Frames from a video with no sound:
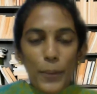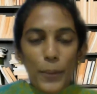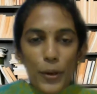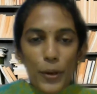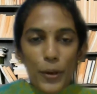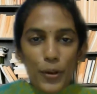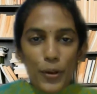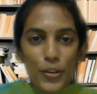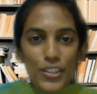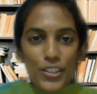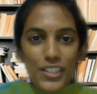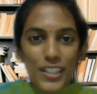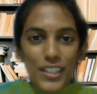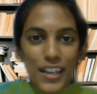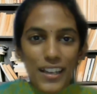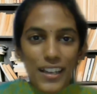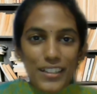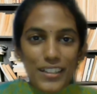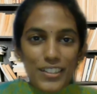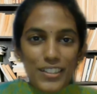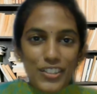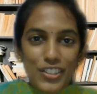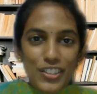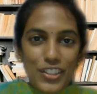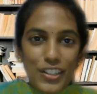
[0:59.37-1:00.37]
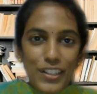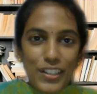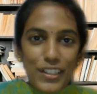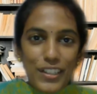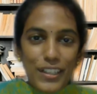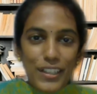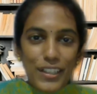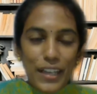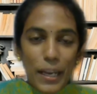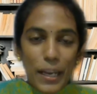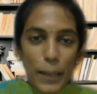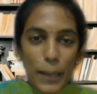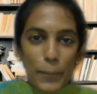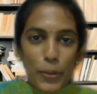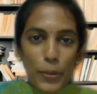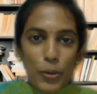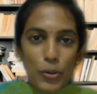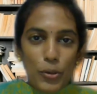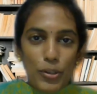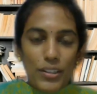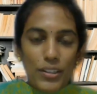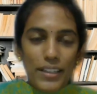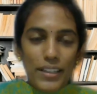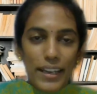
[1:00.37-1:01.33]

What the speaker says: Prayojana engineering help out the